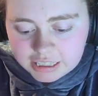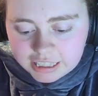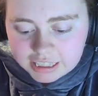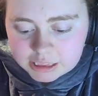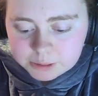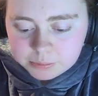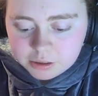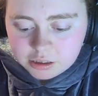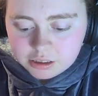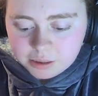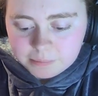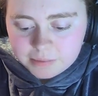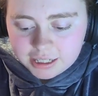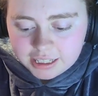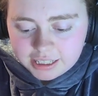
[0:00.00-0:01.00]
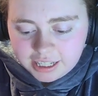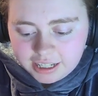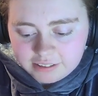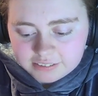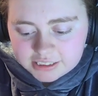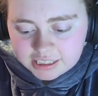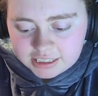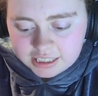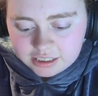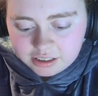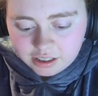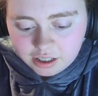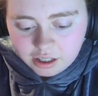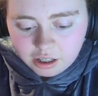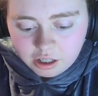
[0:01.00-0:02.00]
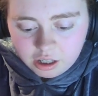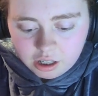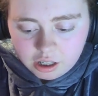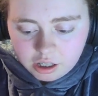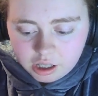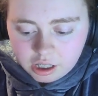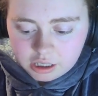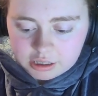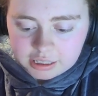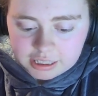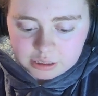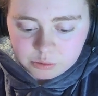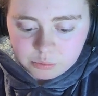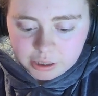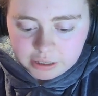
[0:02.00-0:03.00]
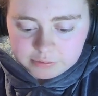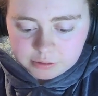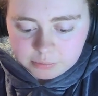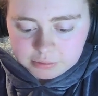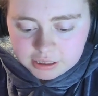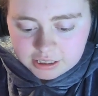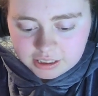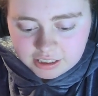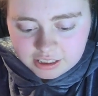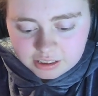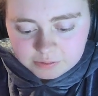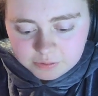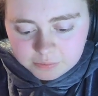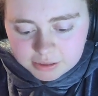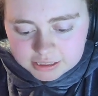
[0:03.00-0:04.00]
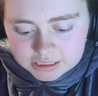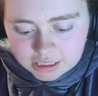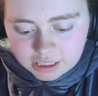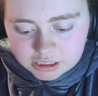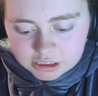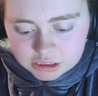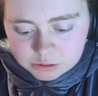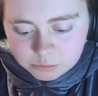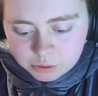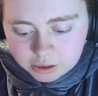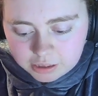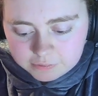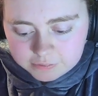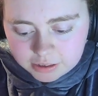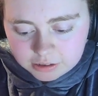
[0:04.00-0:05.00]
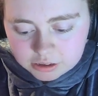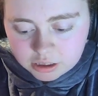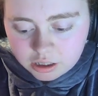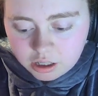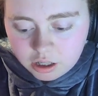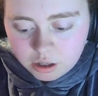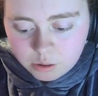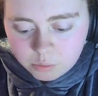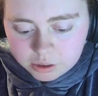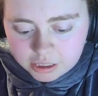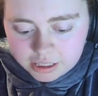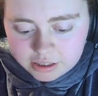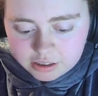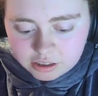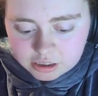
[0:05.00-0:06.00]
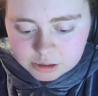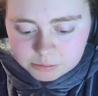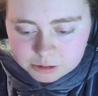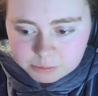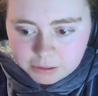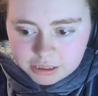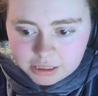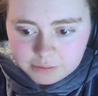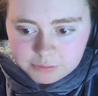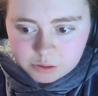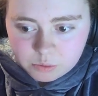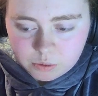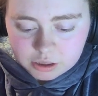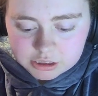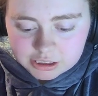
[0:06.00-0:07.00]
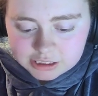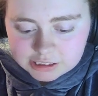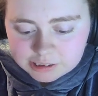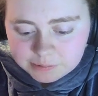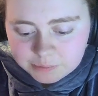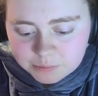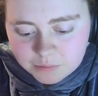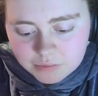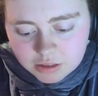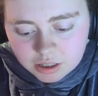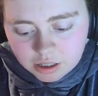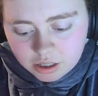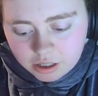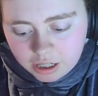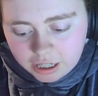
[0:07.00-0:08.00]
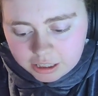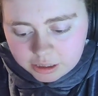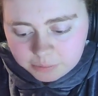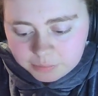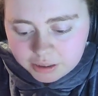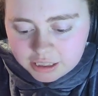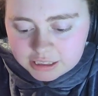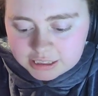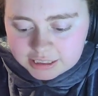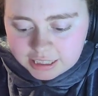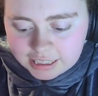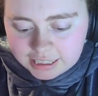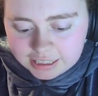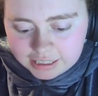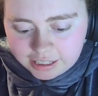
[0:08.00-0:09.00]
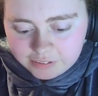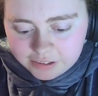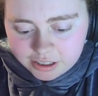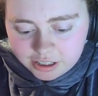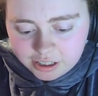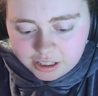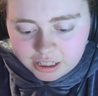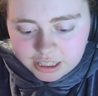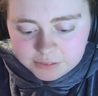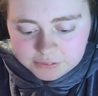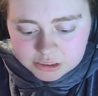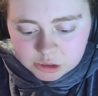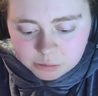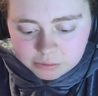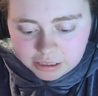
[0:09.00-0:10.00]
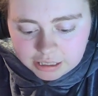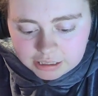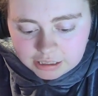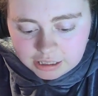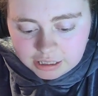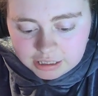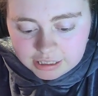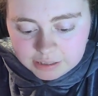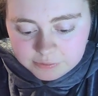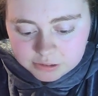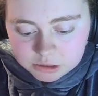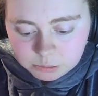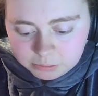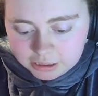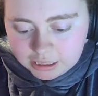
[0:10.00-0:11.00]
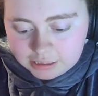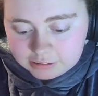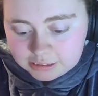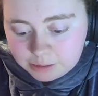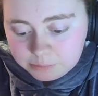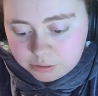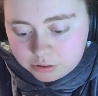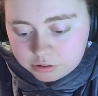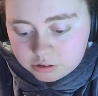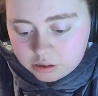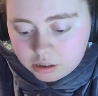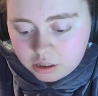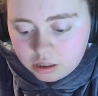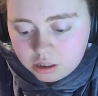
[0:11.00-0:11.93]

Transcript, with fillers: They explored the many caves that led and led away from the from this largest one and found what they thought must be living quarters, a community dining area, and even some kind of and even some kind of temple.